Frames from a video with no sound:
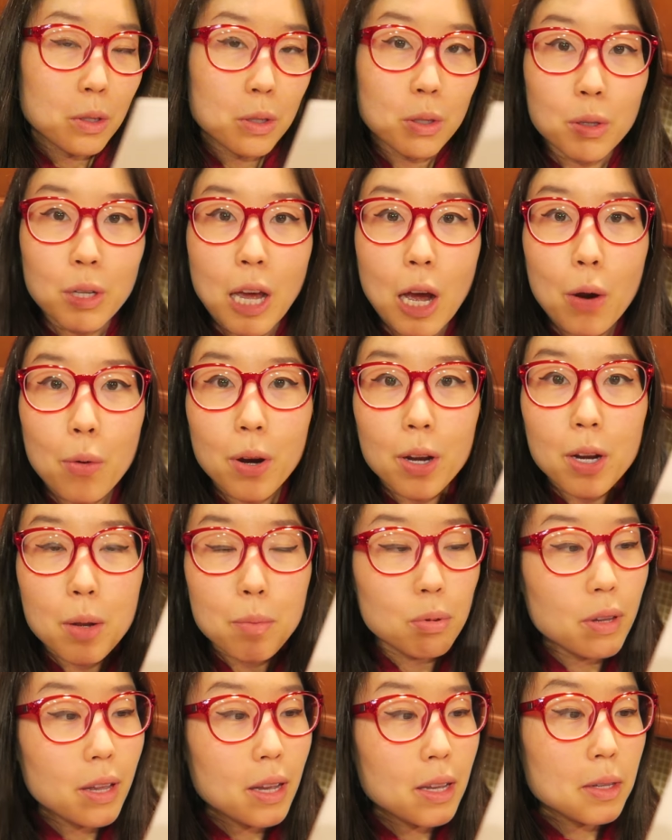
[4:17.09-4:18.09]
So now we're gonna
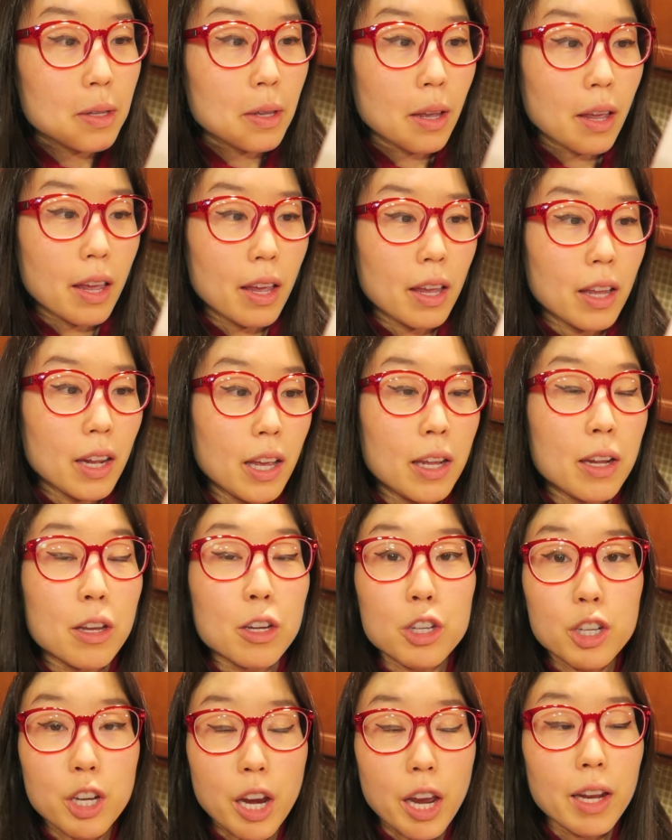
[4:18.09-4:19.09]
place the kit in a
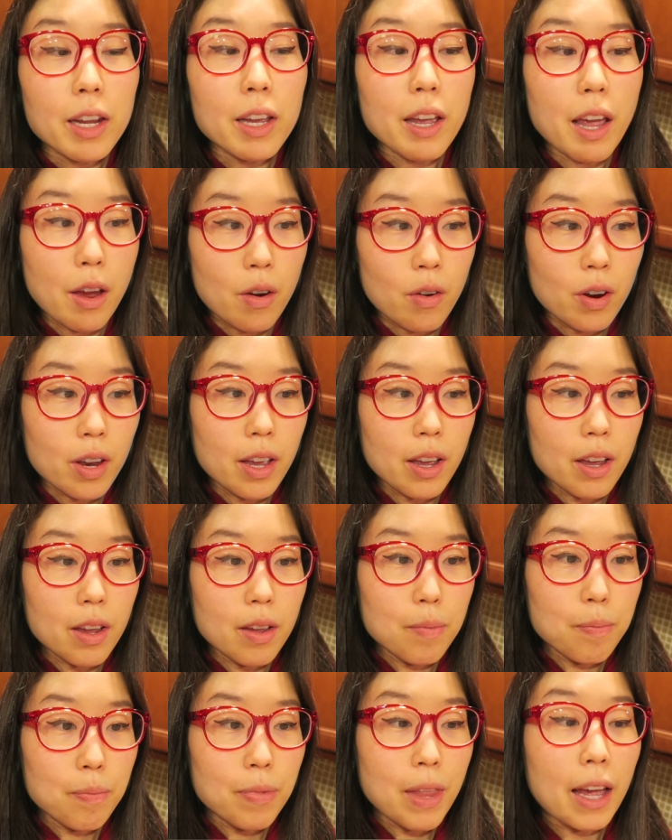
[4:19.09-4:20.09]
shady
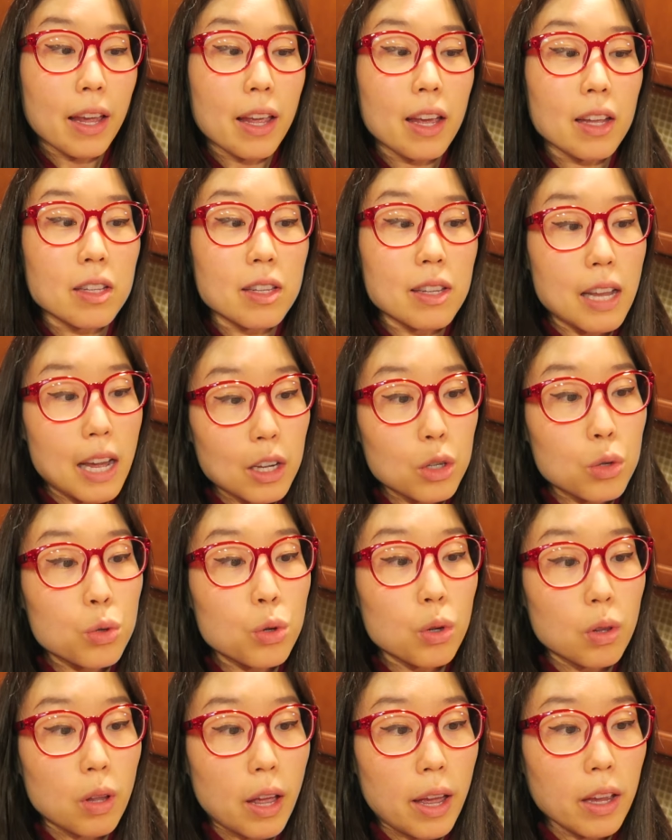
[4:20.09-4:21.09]
area that gets
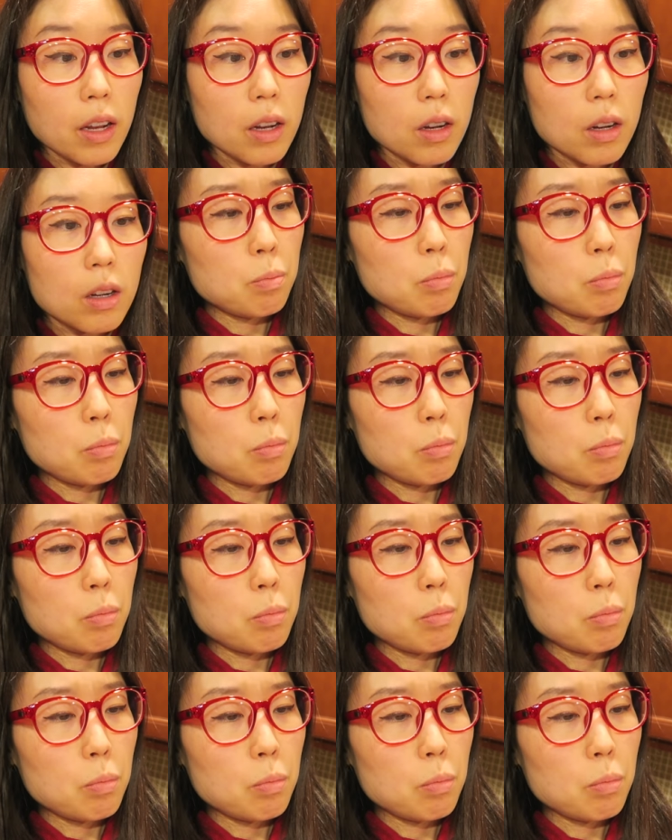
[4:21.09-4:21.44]
natural light,